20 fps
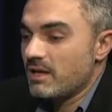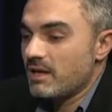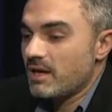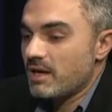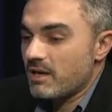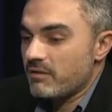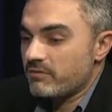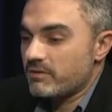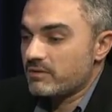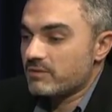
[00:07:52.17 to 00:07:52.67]

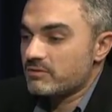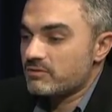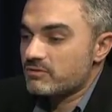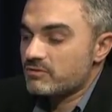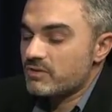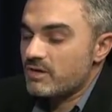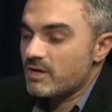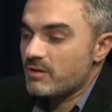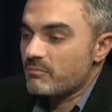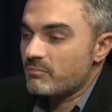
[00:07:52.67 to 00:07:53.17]
having
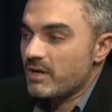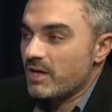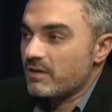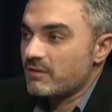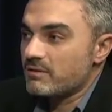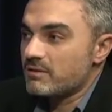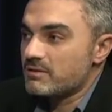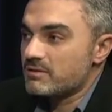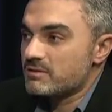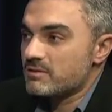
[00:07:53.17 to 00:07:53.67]
Trump
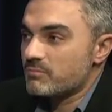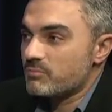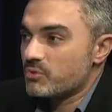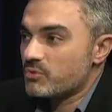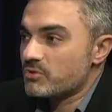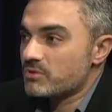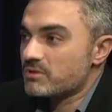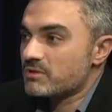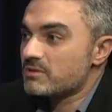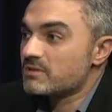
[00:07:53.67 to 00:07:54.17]
and his
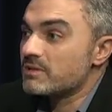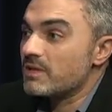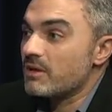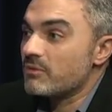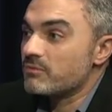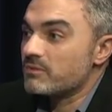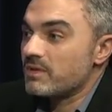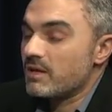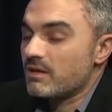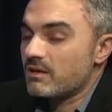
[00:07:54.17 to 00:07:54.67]
supporters
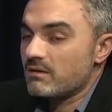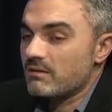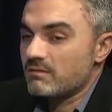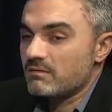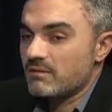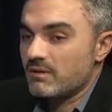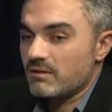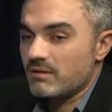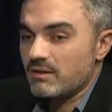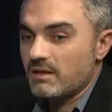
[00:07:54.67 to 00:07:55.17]
now
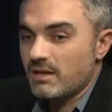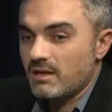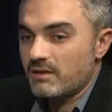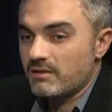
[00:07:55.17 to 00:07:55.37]
taking the